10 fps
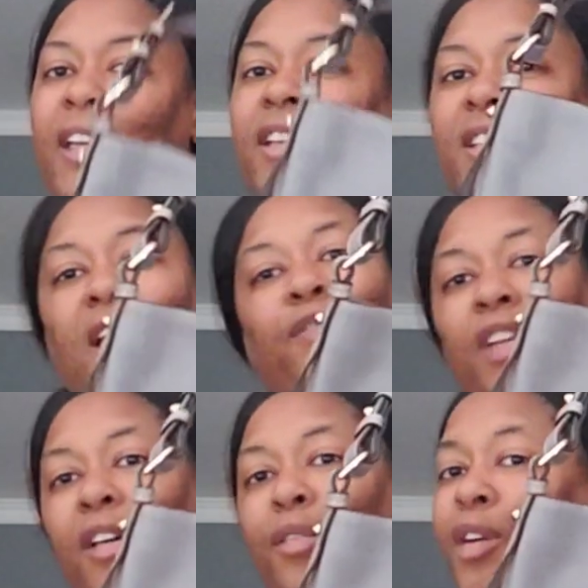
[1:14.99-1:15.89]
And the
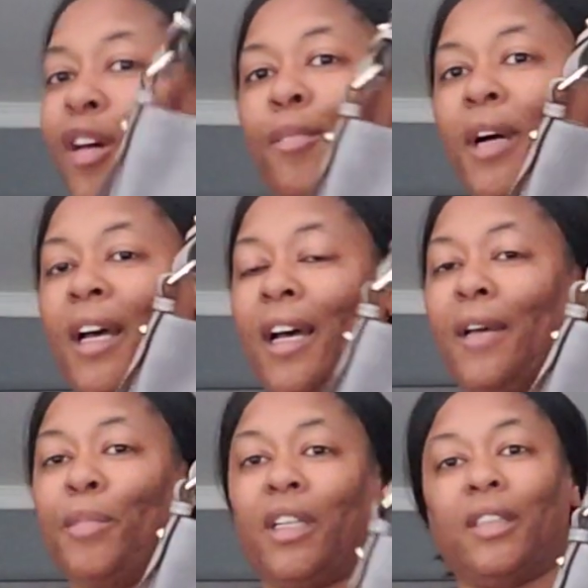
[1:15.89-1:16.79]
Saffiano caught my
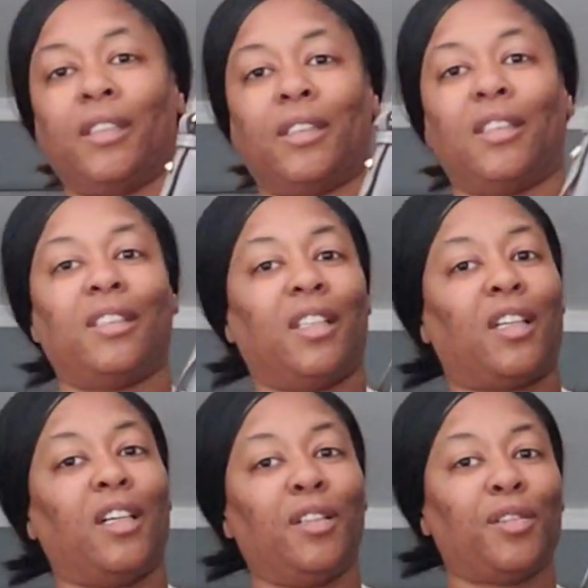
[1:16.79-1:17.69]
eye because the
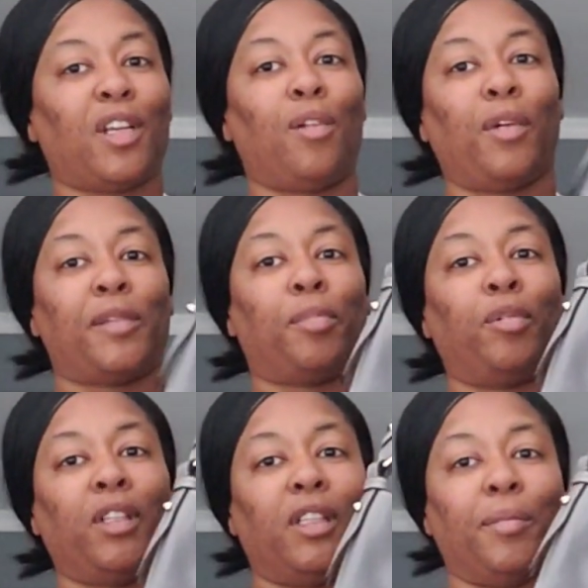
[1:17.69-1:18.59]
colors always
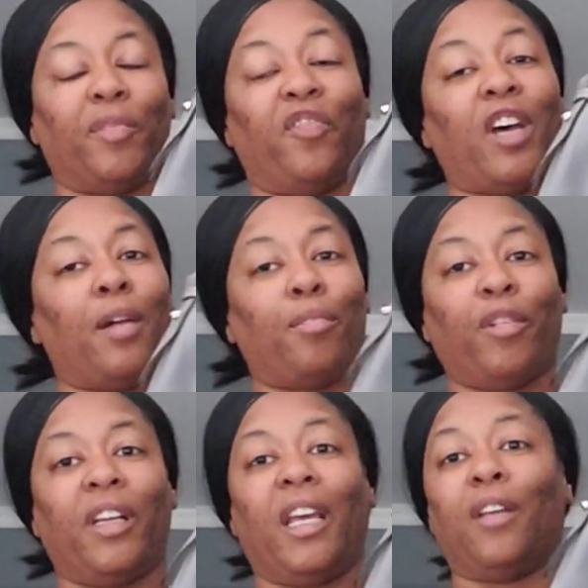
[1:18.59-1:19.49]
pull up
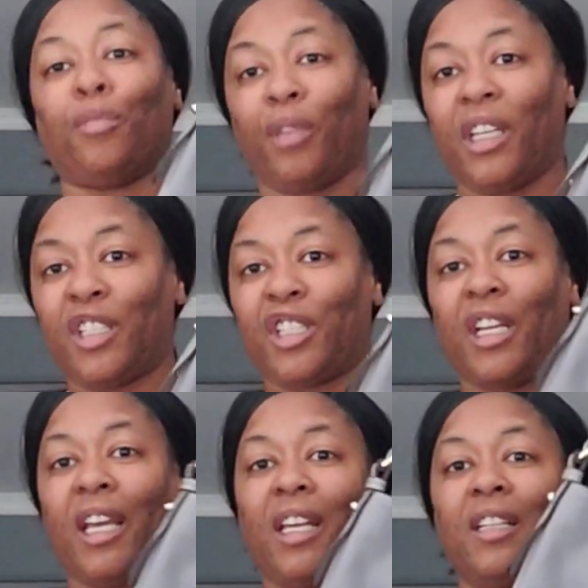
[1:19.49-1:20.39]
vibrant and rich
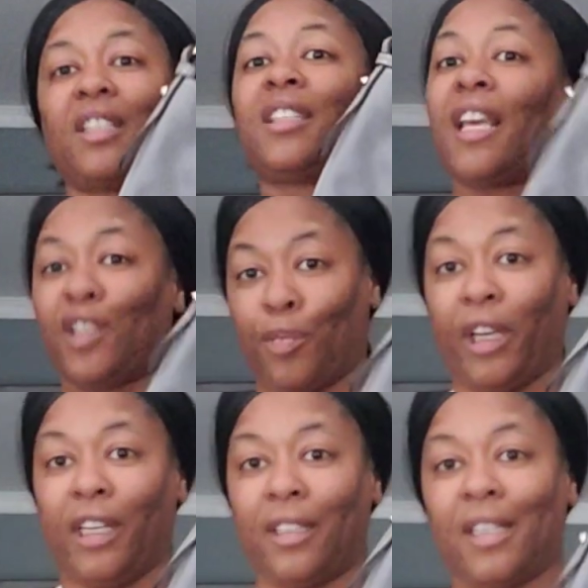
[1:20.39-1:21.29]
and
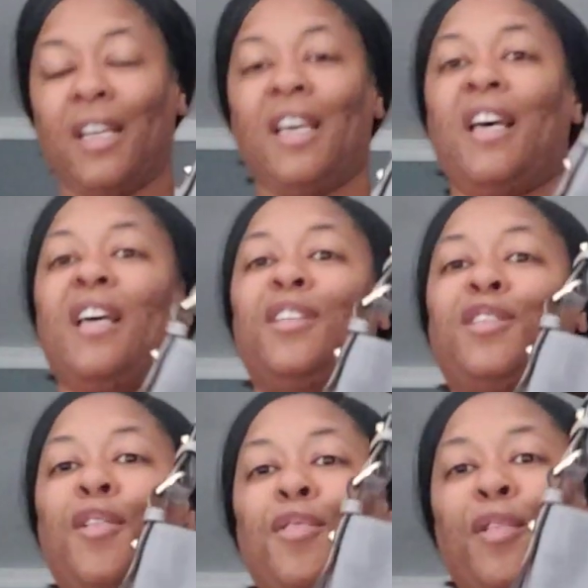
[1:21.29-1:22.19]
saturated.
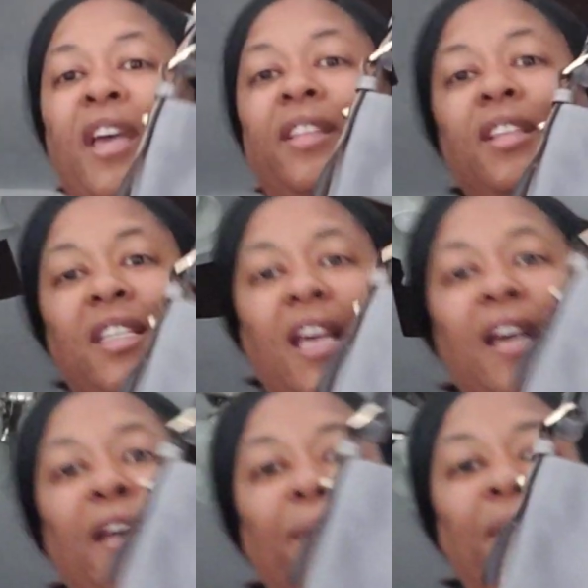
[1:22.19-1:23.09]
So at the
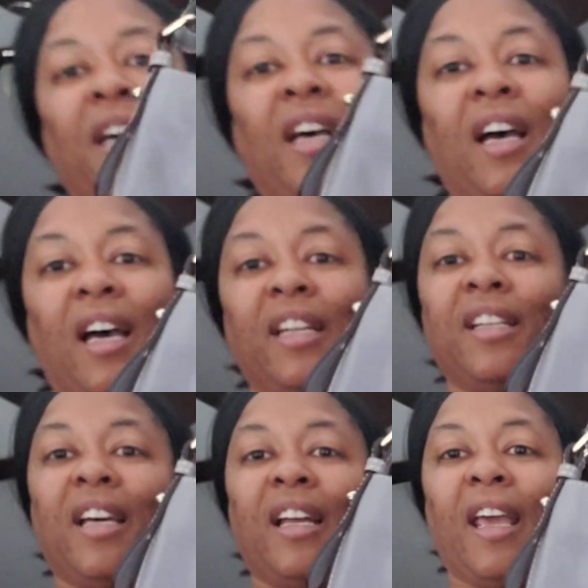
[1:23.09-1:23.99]
time, I
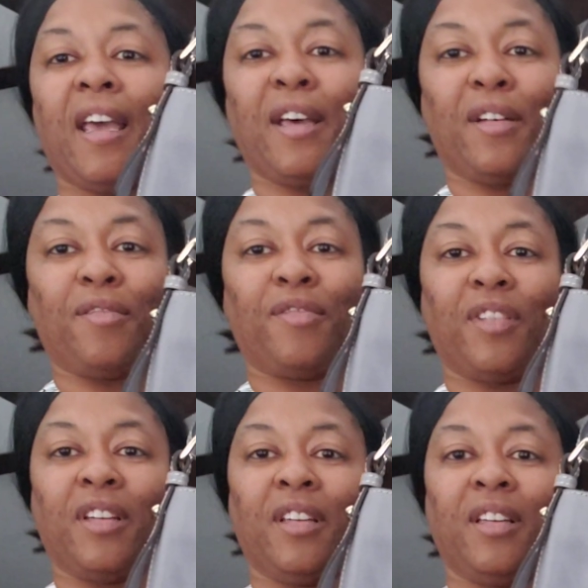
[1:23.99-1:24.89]
did not have,
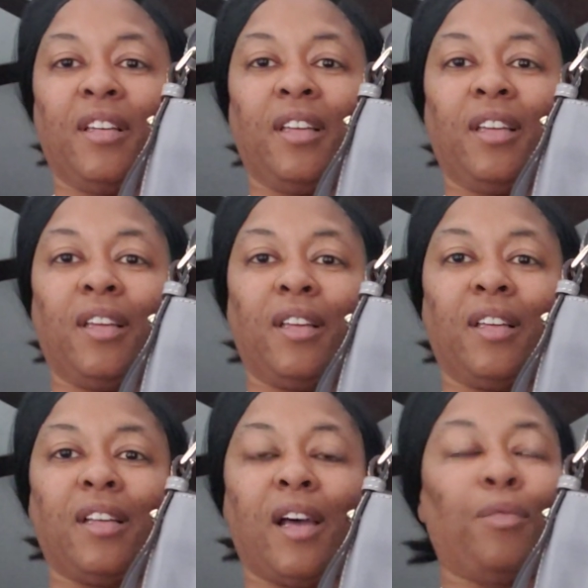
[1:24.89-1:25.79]

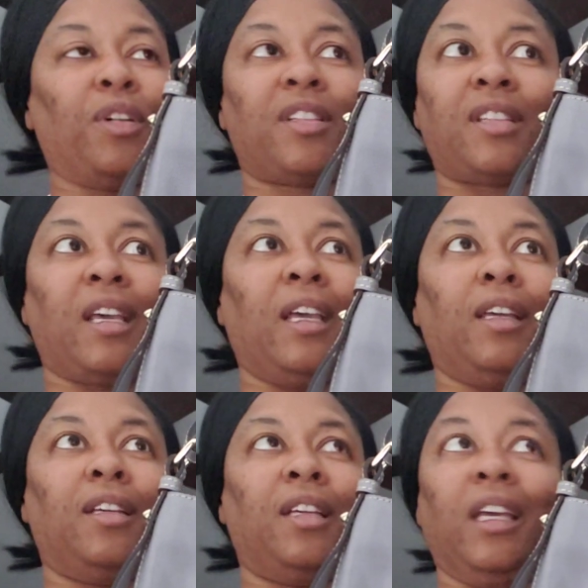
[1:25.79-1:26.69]
I want to
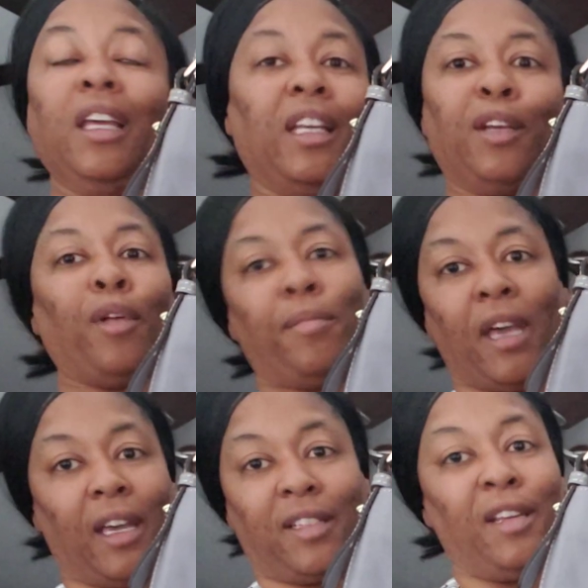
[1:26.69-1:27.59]
say, any gray
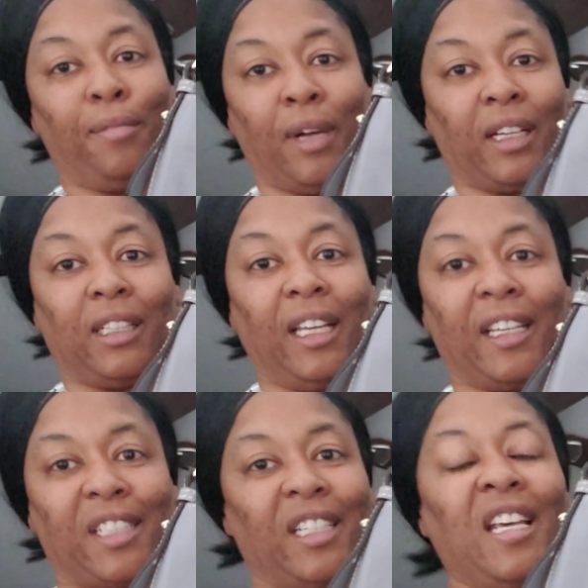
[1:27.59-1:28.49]
bags in my
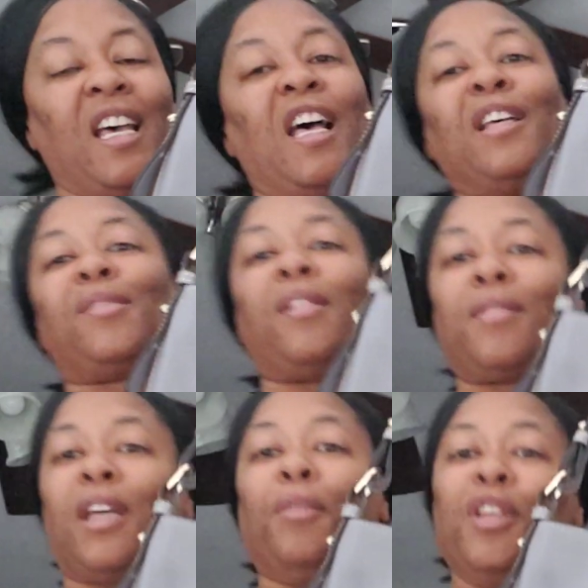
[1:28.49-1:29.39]
collection. So I
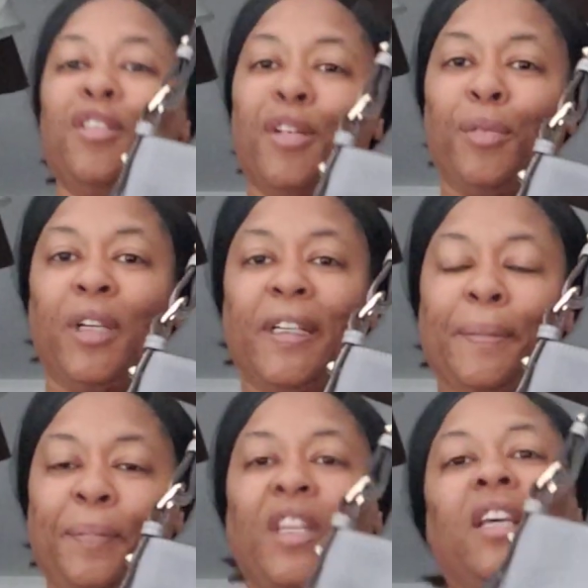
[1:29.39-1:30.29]
was like, well, you know
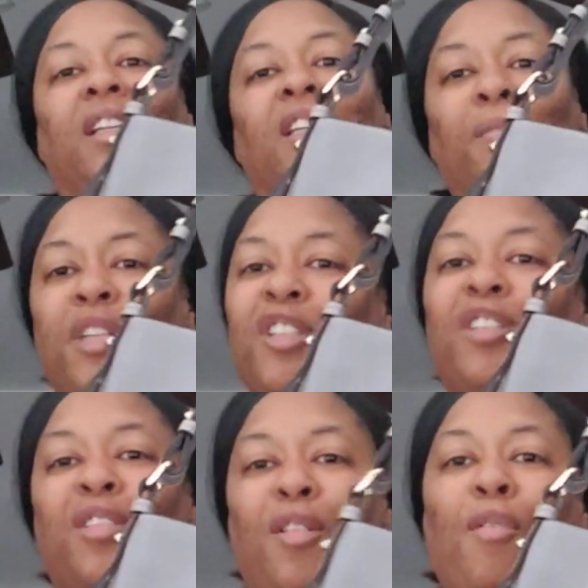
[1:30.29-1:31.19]
what? let me
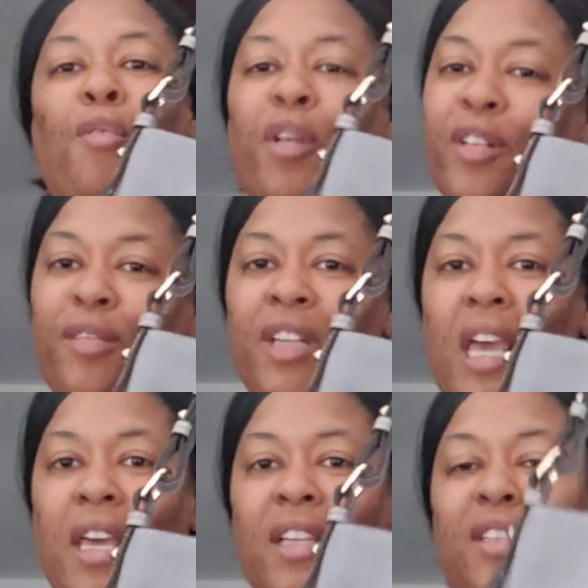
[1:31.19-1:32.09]
just start working on
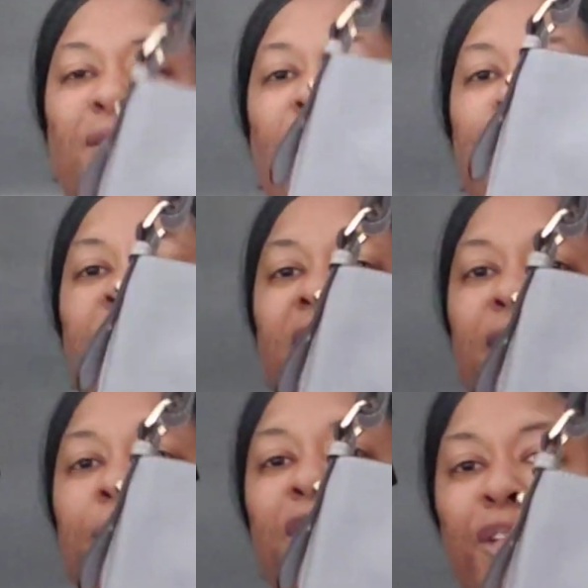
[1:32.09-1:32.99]
that. So I picked
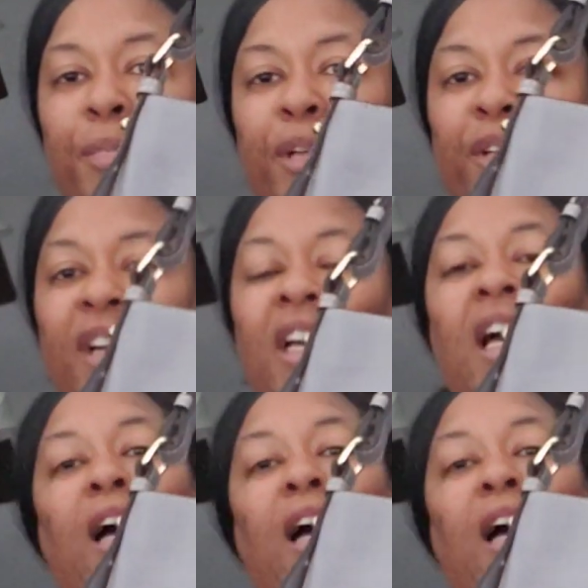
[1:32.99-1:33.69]
up the Cooper.